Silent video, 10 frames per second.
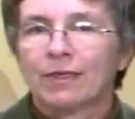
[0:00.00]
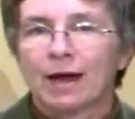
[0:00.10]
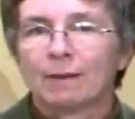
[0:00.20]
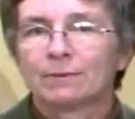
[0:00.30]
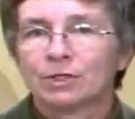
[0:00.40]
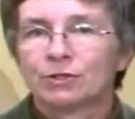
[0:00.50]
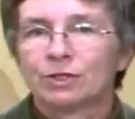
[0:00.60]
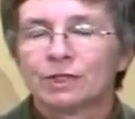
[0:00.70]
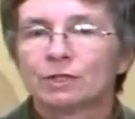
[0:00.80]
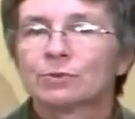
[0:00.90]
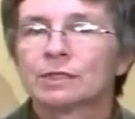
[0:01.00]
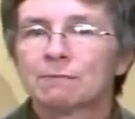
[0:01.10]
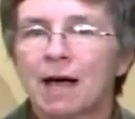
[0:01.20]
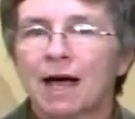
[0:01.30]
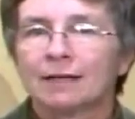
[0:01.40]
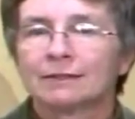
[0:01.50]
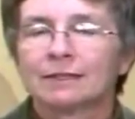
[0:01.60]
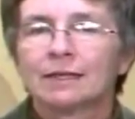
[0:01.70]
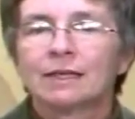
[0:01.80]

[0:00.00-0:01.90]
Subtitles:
that opportunity to respond